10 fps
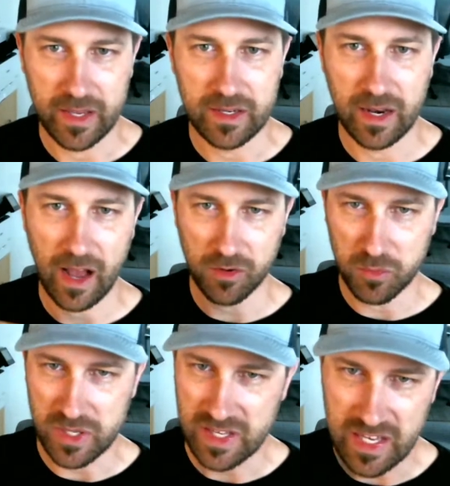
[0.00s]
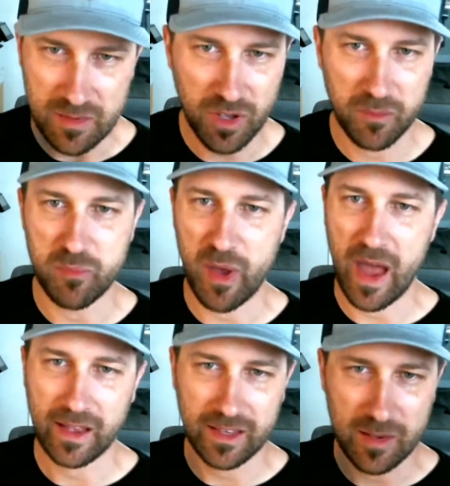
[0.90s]
And how can we keep coming
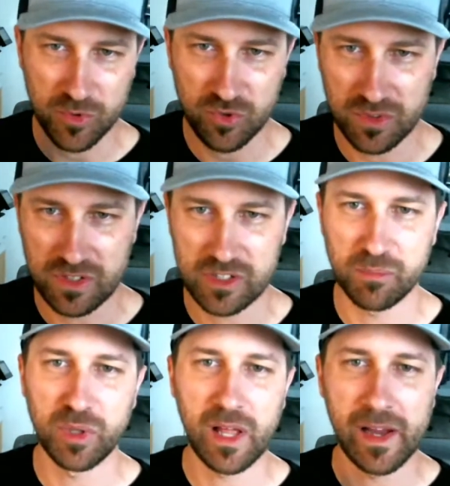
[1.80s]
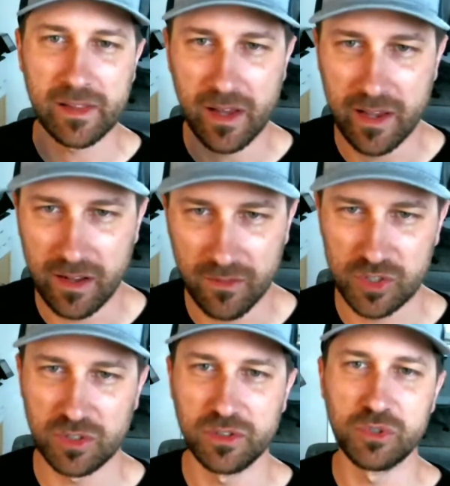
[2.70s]
back, keep sort of the supply line of
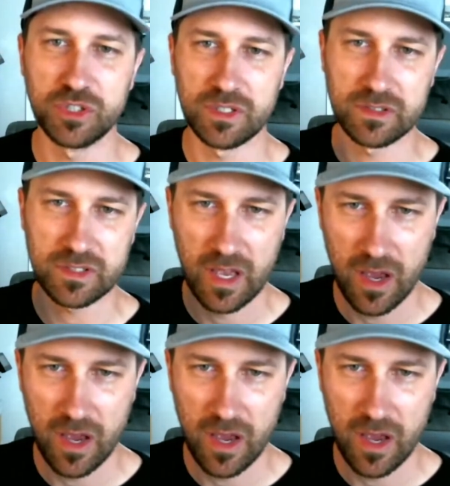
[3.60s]
solutions,